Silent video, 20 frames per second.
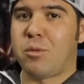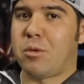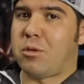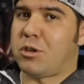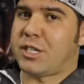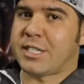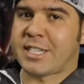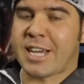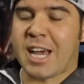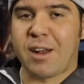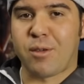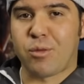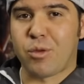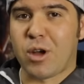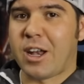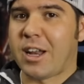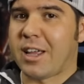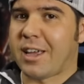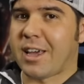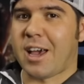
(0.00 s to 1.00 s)
when we're just kind of
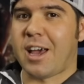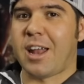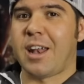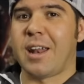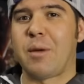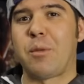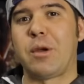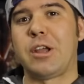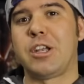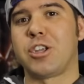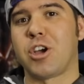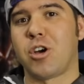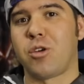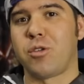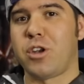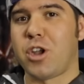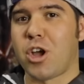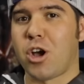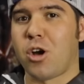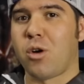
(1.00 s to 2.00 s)
running gun, we
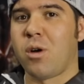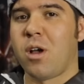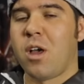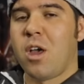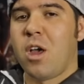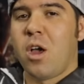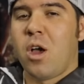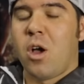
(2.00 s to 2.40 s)
don't know